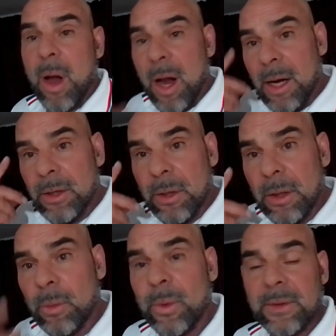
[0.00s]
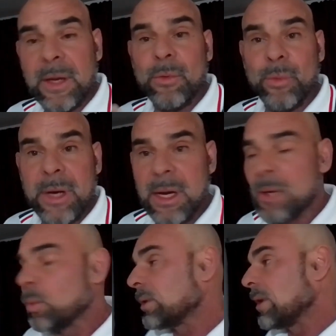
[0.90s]
ponder, what they
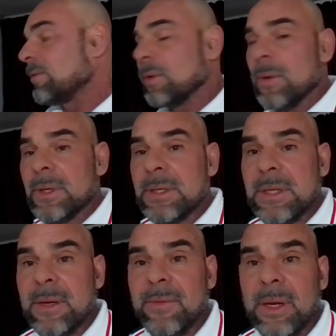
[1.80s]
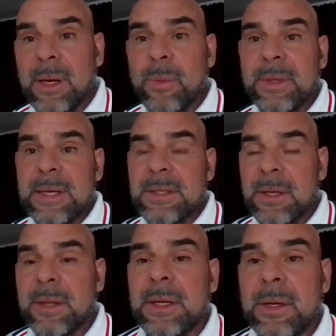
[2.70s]
read, what they view on the TV, what they
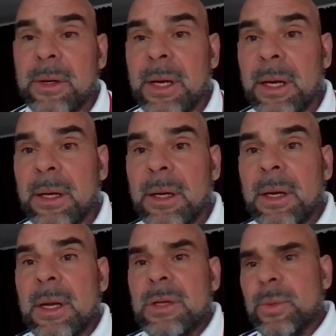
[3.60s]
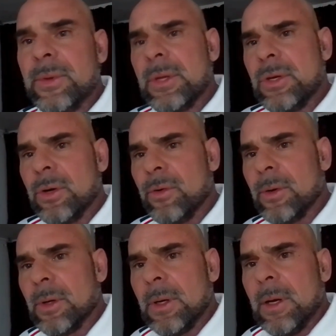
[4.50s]
see on the internet. It's within
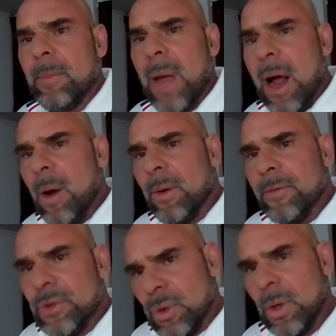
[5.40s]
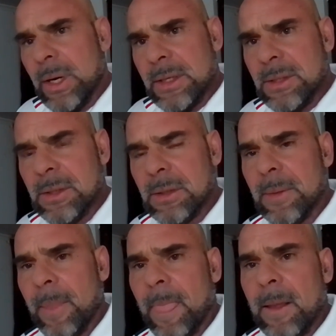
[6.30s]
your power of choice.
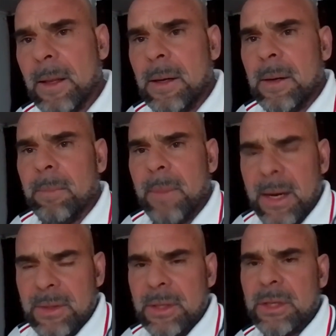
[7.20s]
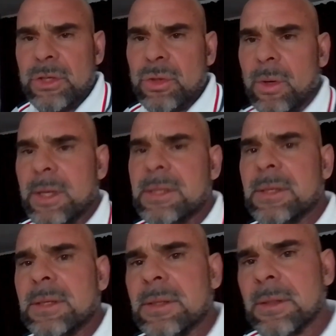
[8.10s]
Make the good
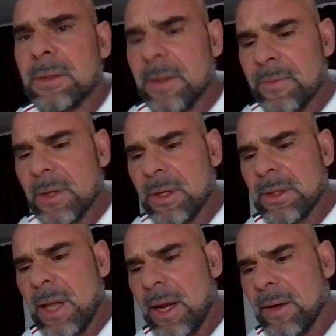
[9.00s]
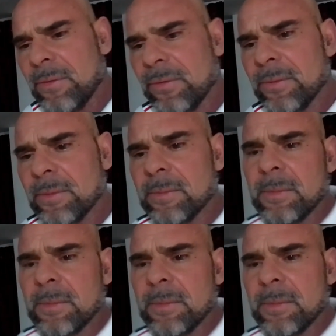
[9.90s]
choices. Live the good life.